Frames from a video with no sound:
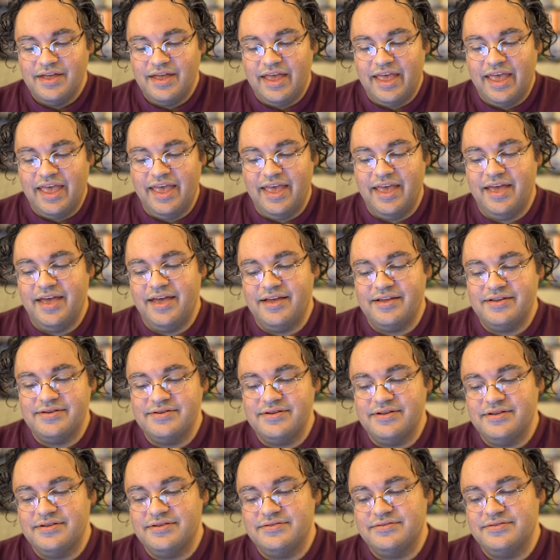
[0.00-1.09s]

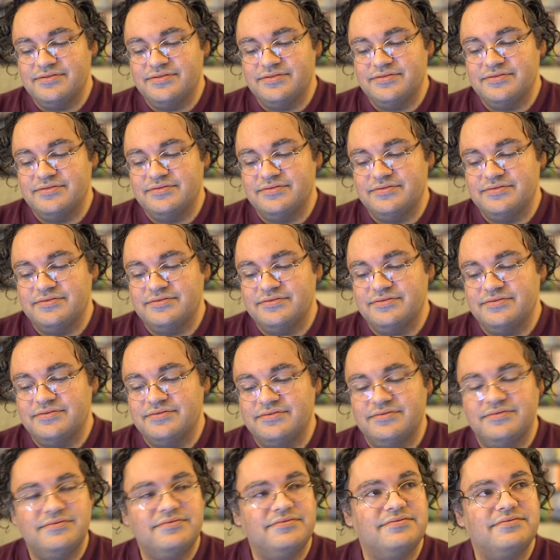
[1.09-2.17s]
And
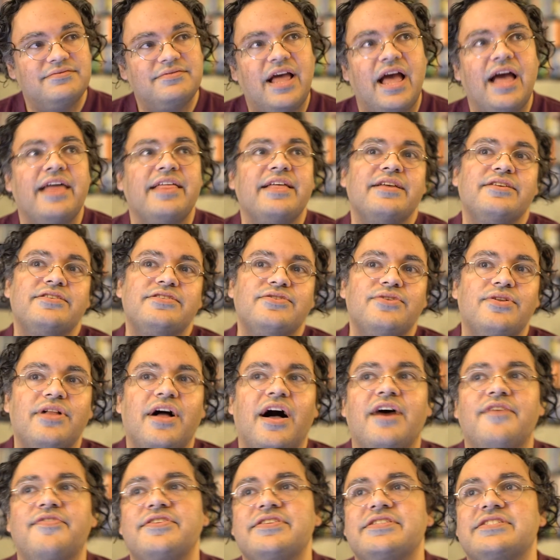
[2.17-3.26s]
I think you'll
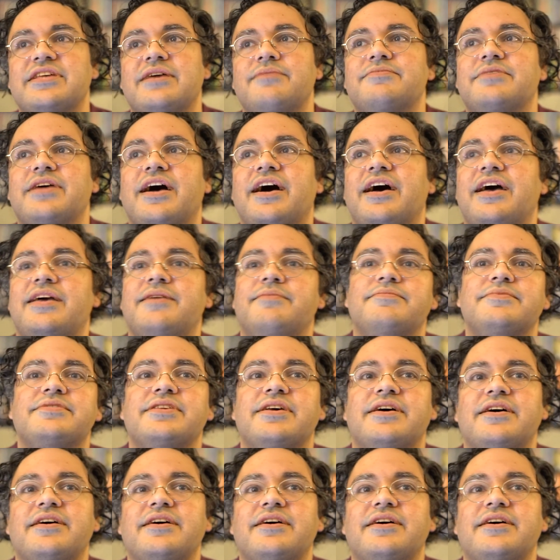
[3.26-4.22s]
often sometimes